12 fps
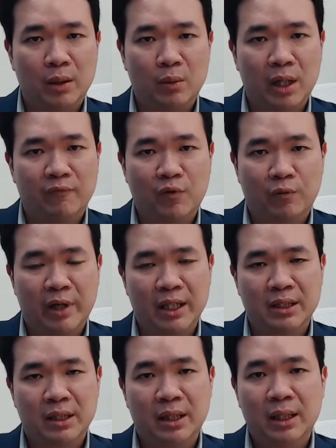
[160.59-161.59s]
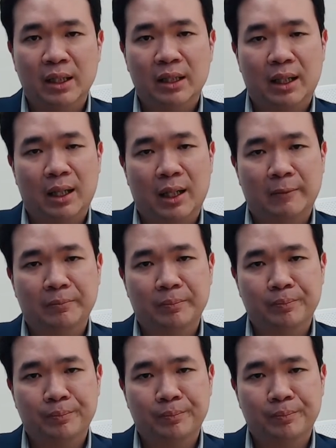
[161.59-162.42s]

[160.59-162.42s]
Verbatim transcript: we have already um,